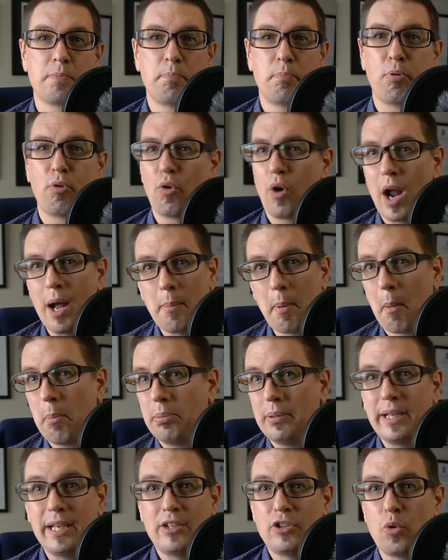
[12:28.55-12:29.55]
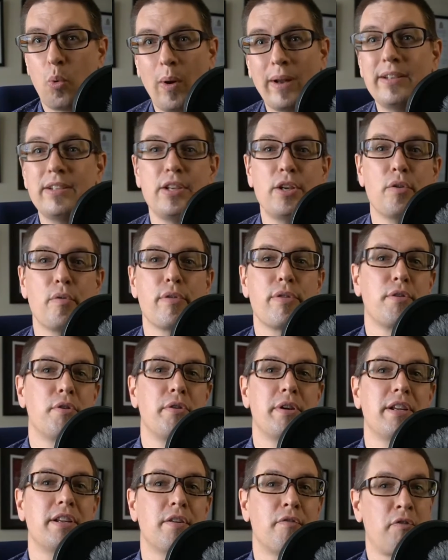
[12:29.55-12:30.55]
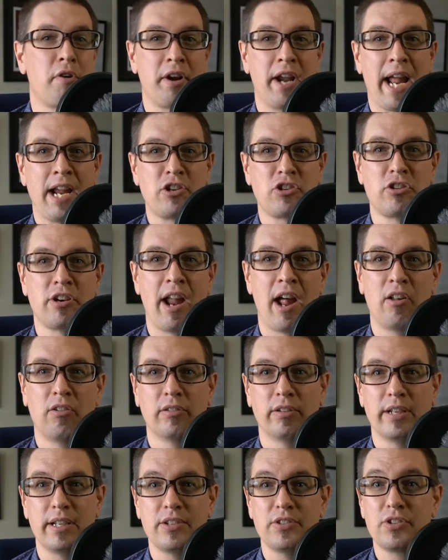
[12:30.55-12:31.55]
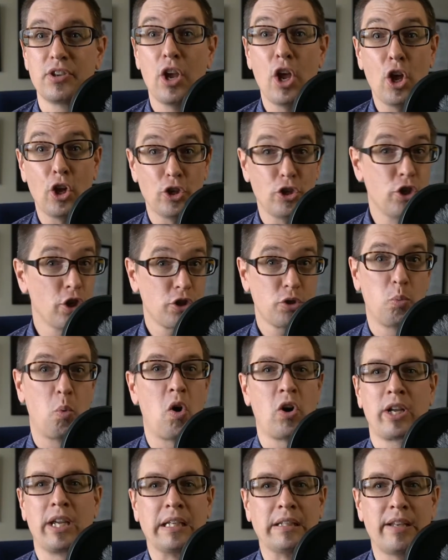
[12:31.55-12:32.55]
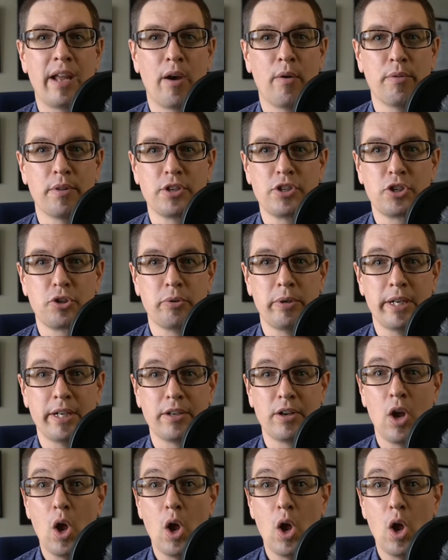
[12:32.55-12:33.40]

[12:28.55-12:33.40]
probably 20 or 30 different nationalities just walking down the street,